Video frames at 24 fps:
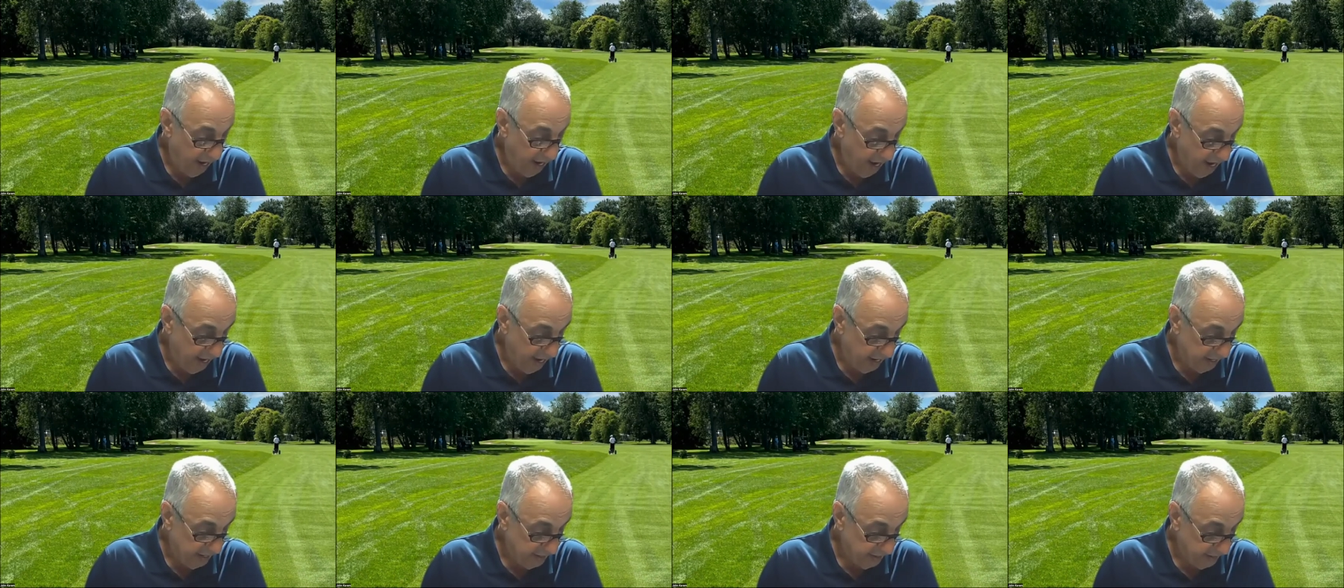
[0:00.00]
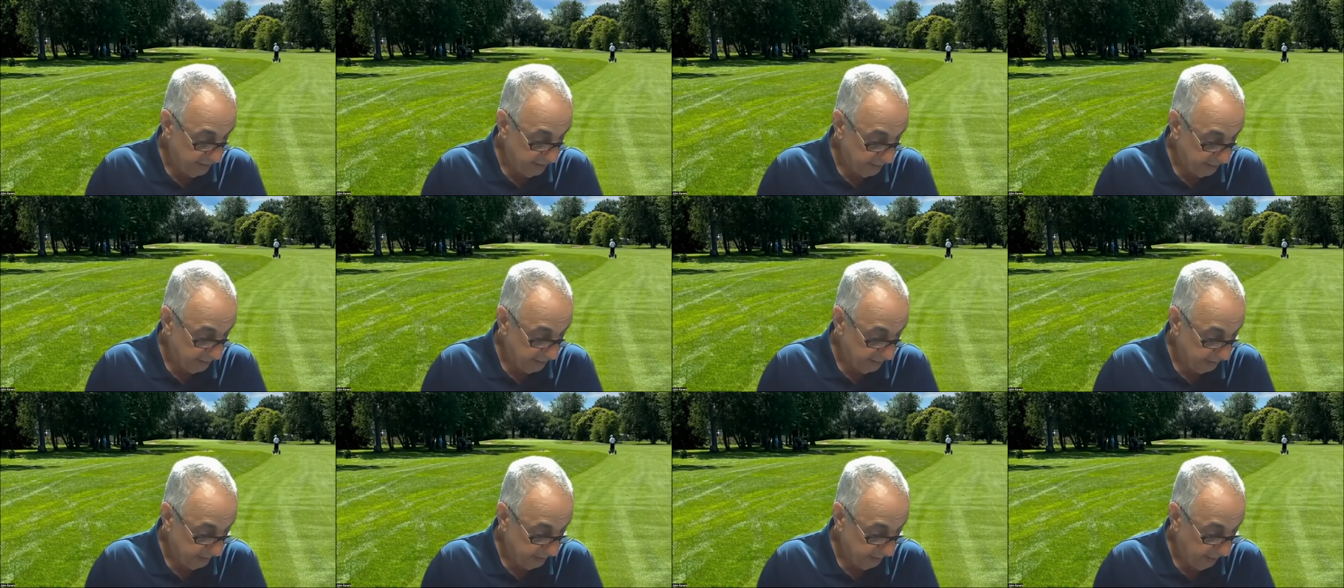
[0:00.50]
and
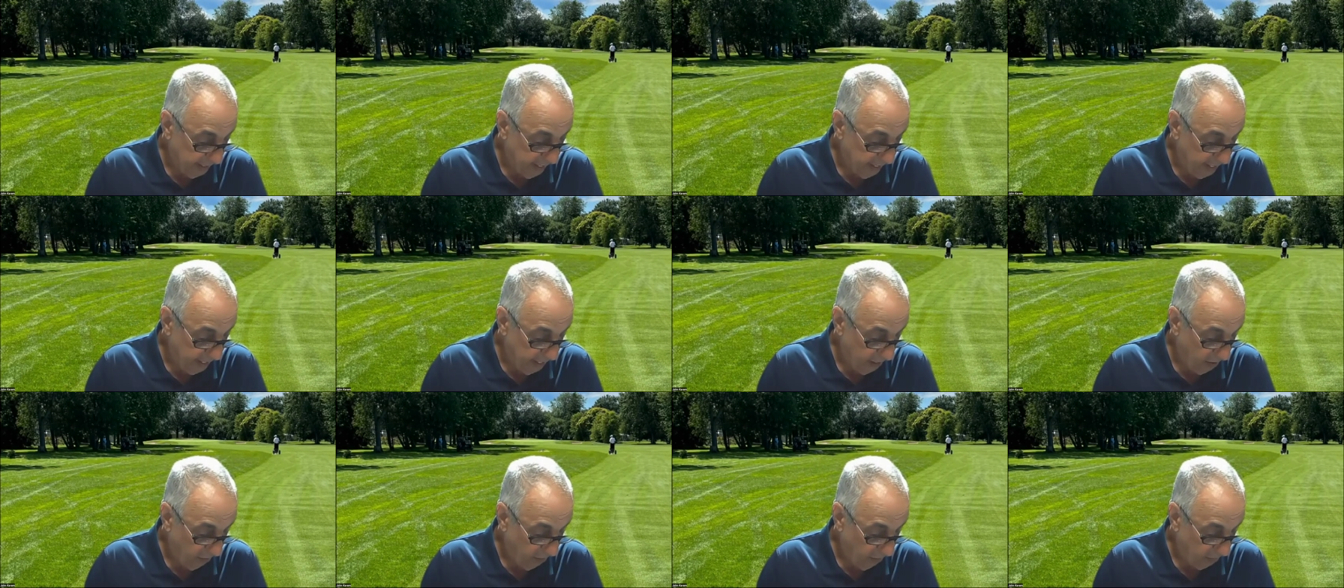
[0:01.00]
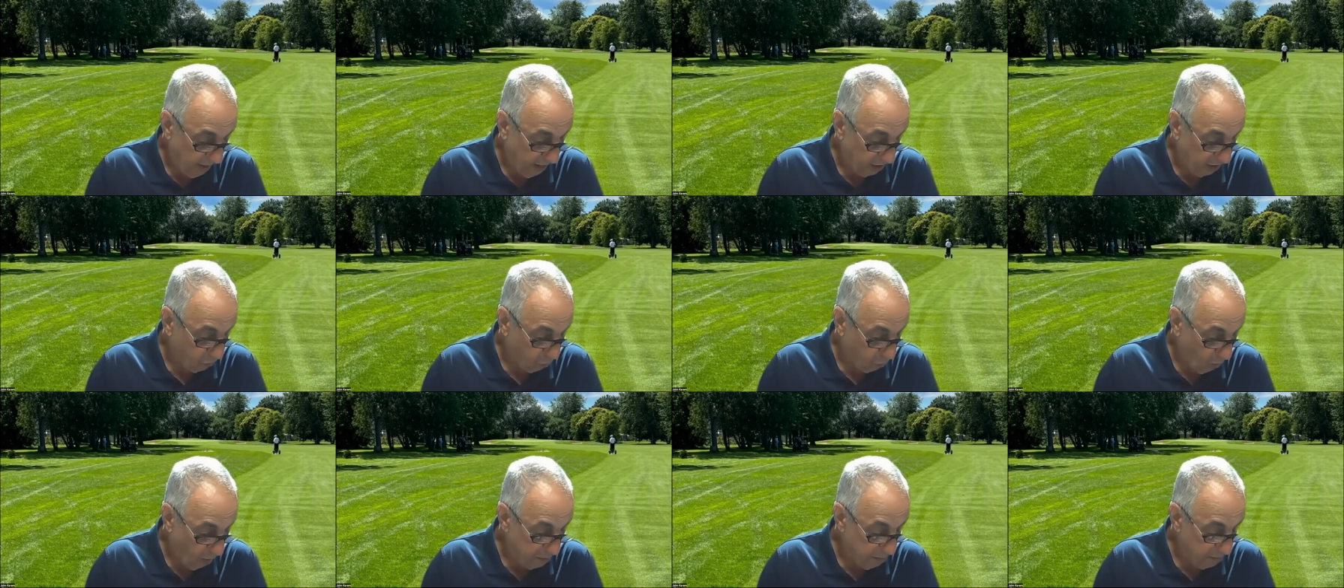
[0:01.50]
uh, uh,
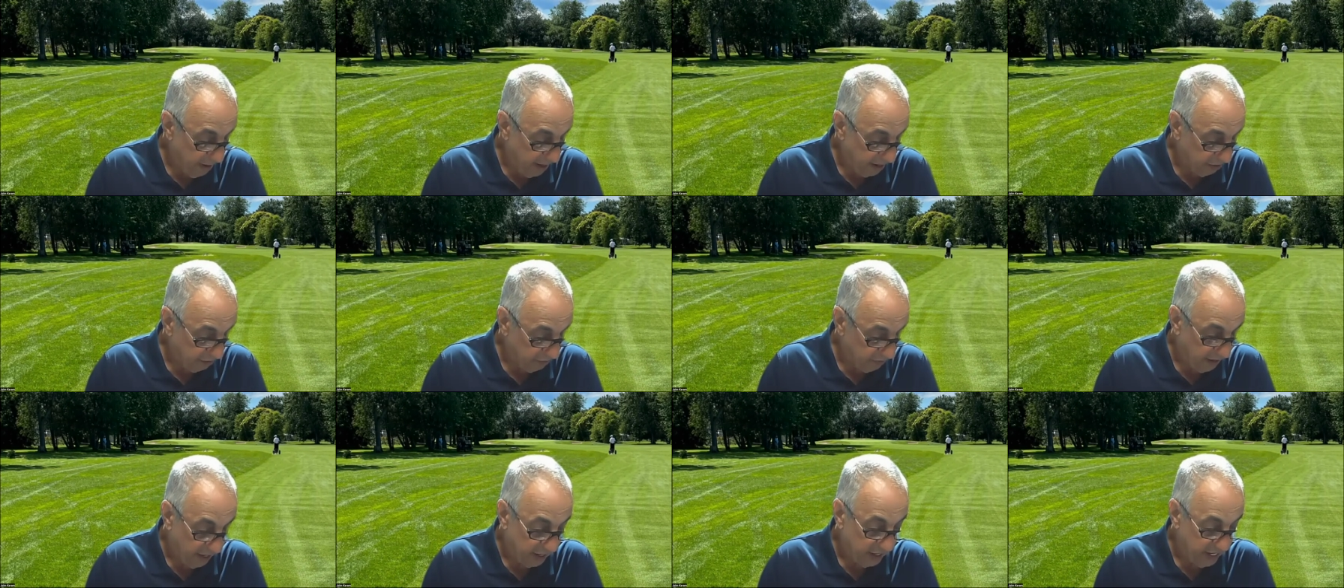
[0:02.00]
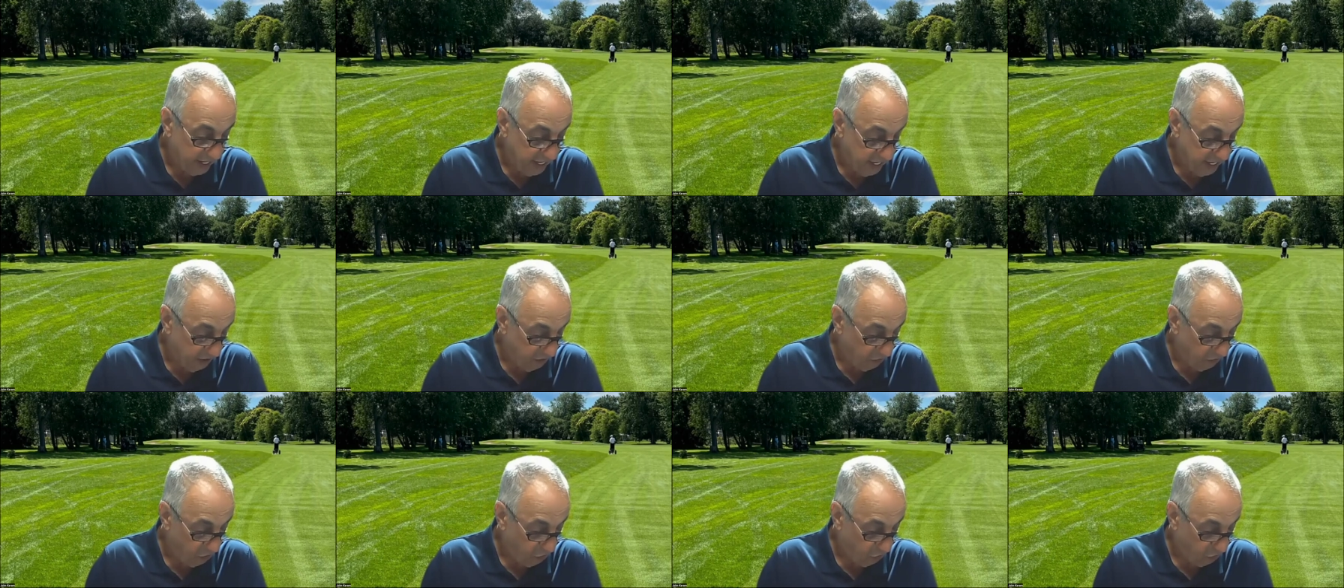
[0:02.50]
that's one better than
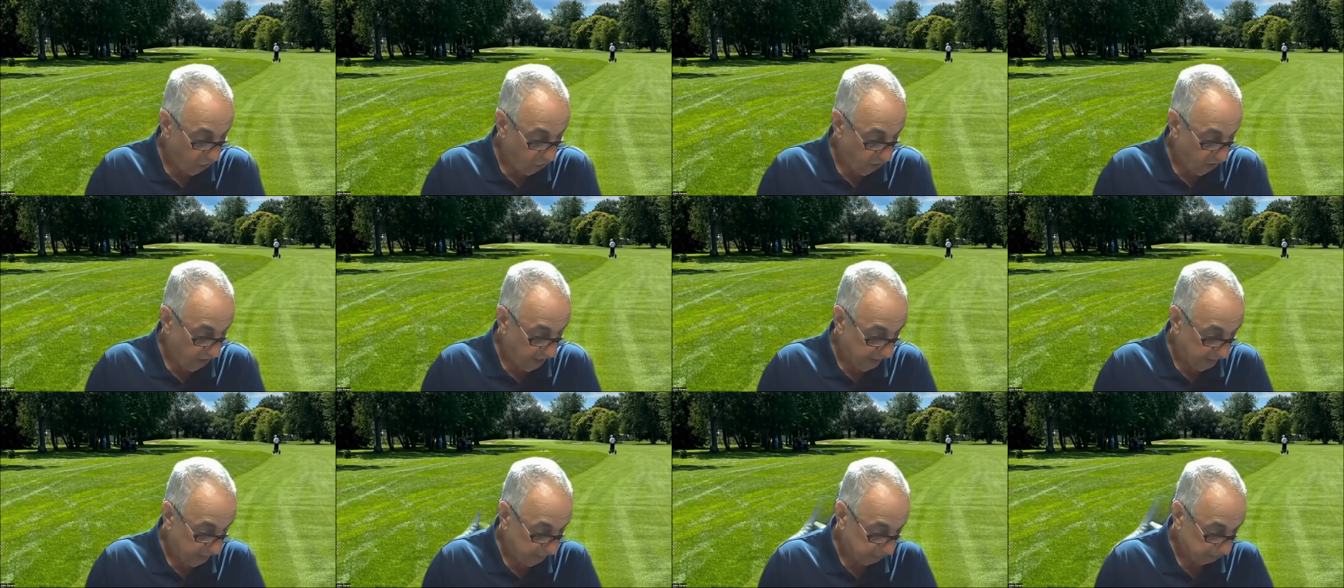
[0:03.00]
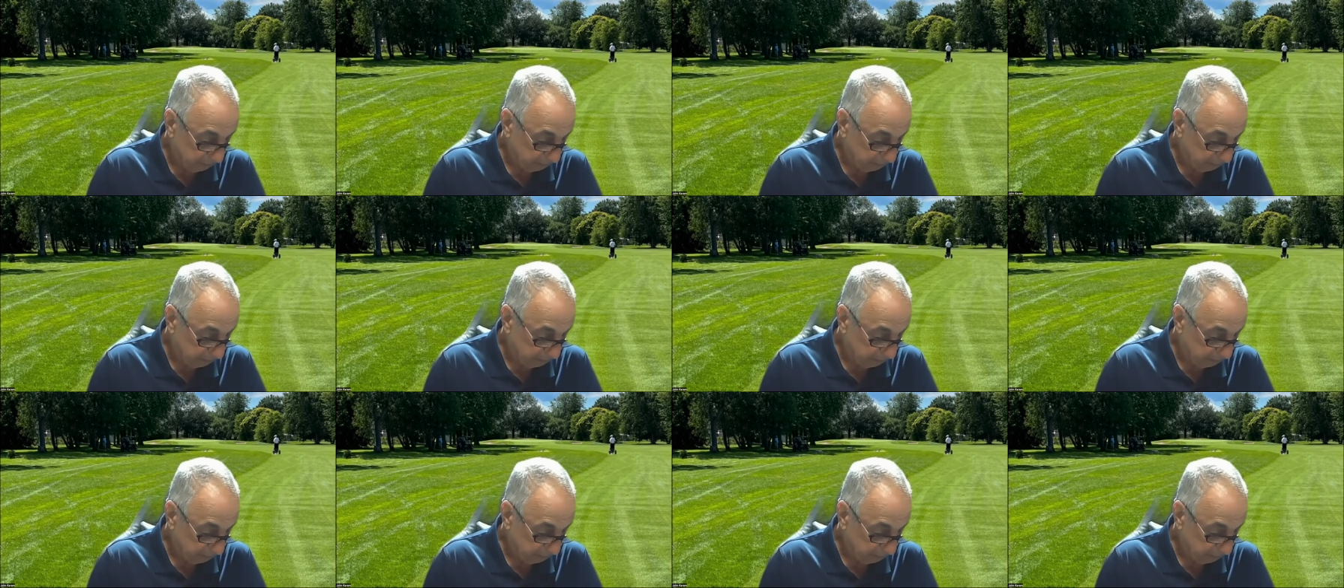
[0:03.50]
Ian Sterling.